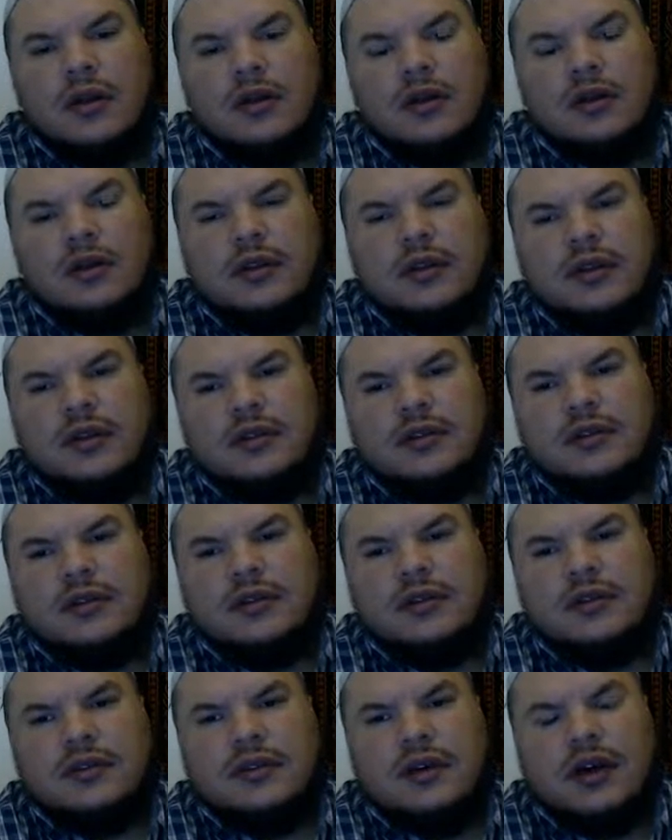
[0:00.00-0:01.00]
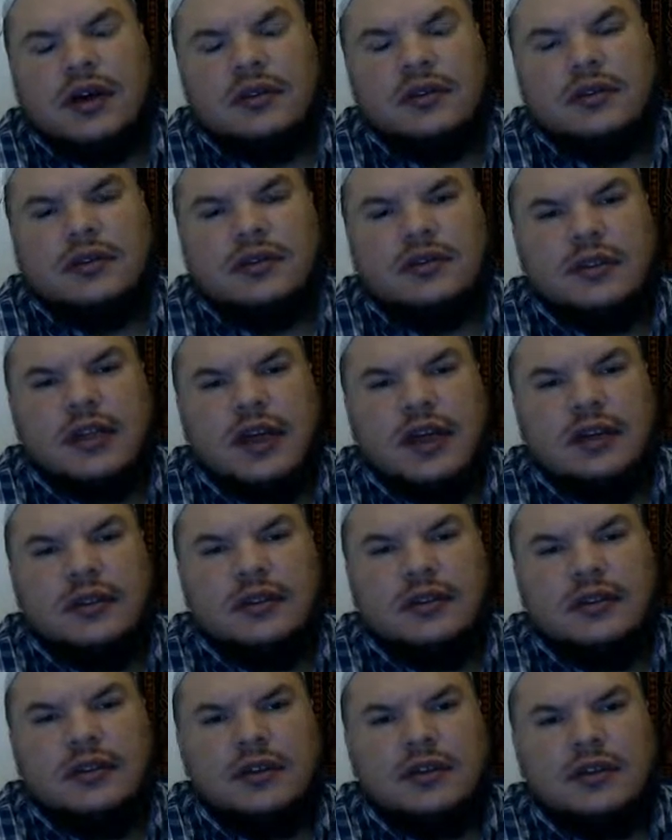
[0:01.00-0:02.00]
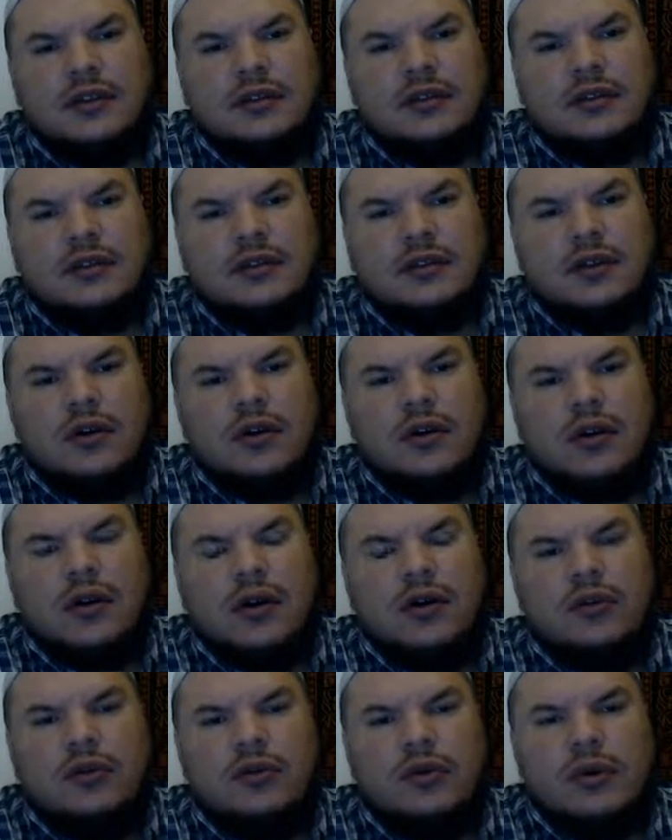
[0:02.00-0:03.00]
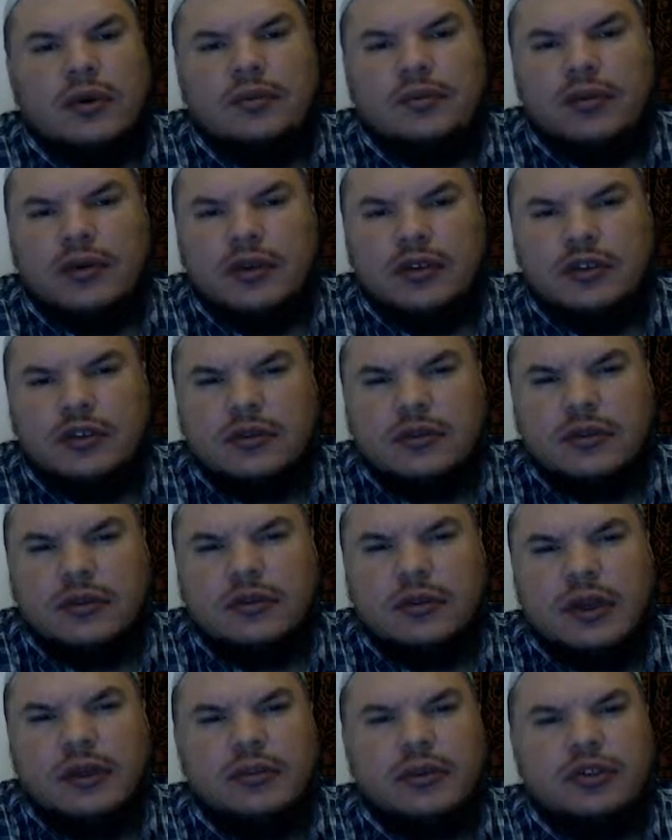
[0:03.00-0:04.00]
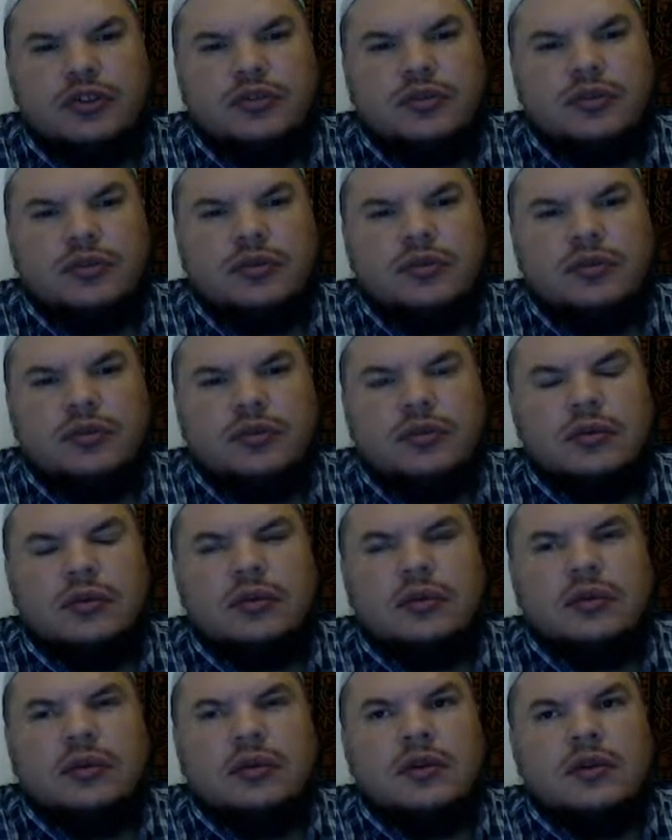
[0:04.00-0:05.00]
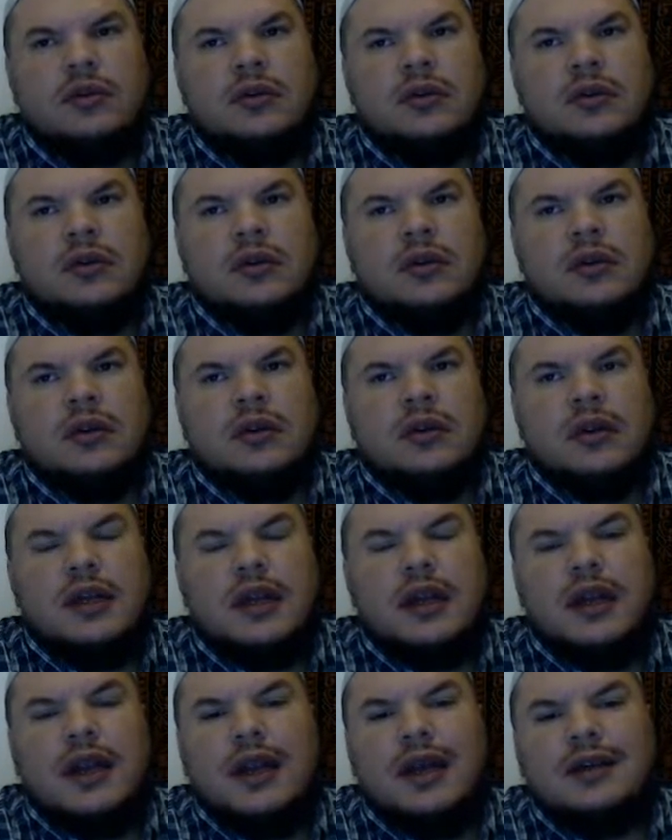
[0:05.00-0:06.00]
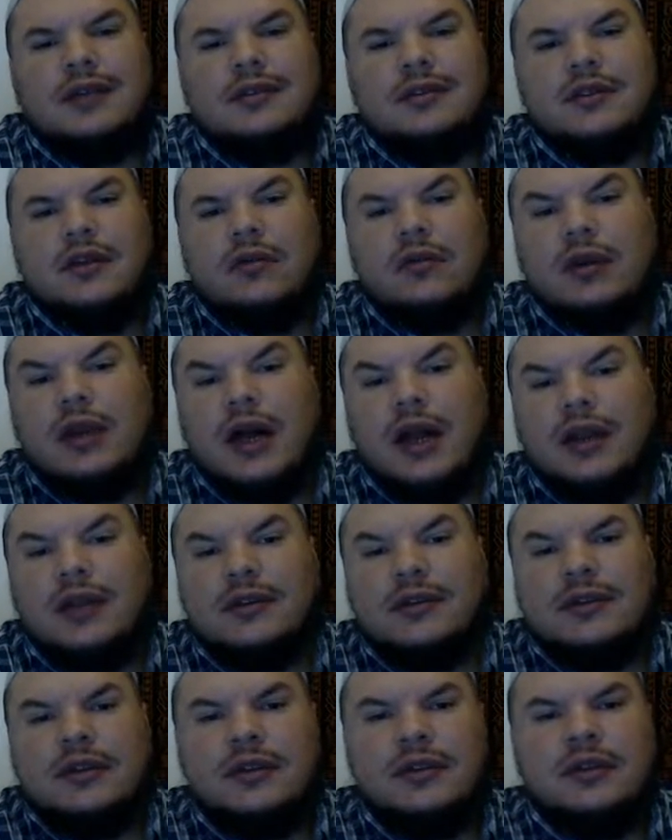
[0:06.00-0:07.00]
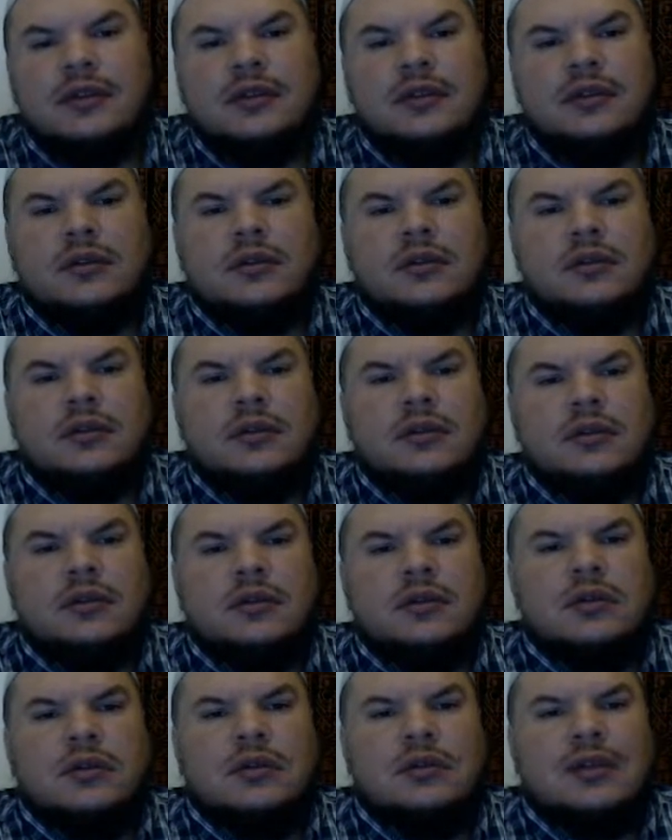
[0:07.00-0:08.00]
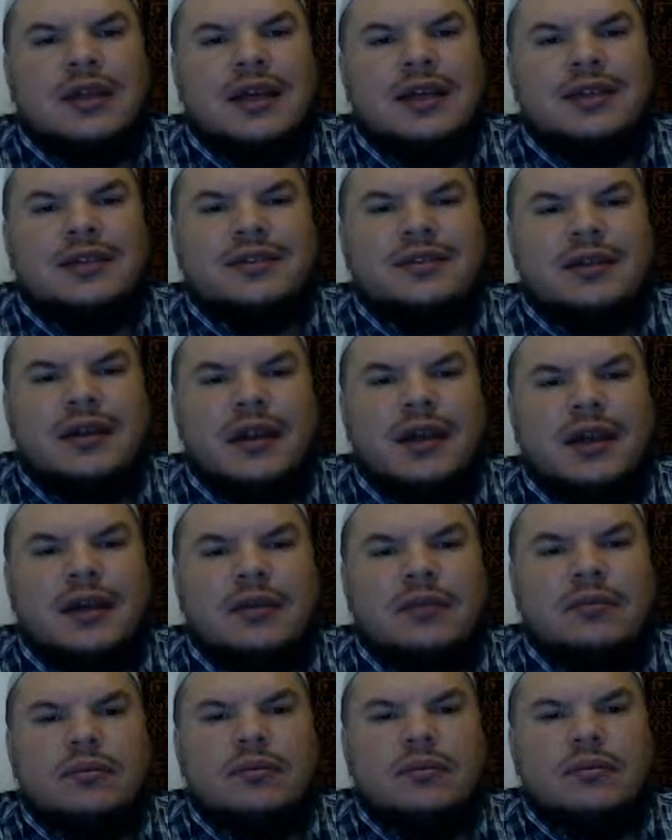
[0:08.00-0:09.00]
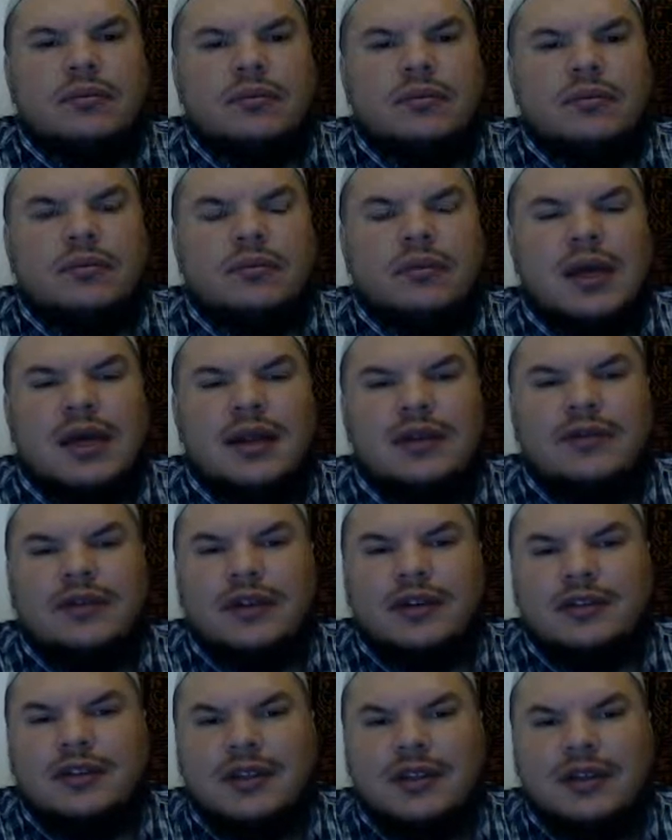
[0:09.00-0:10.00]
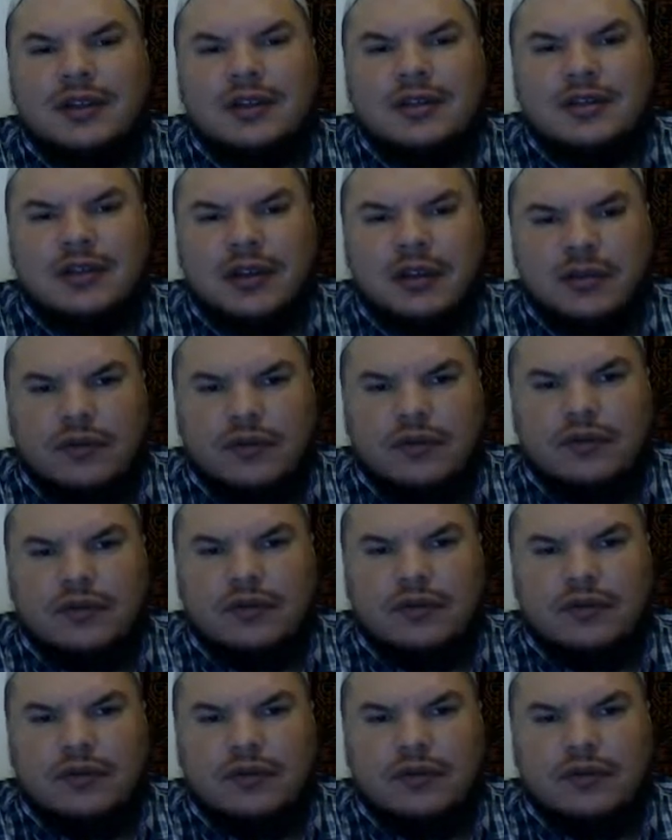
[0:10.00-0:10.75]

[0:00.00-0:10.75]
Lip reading: This understanding, although in principle may be true, neglects the reality that Islam manifested itself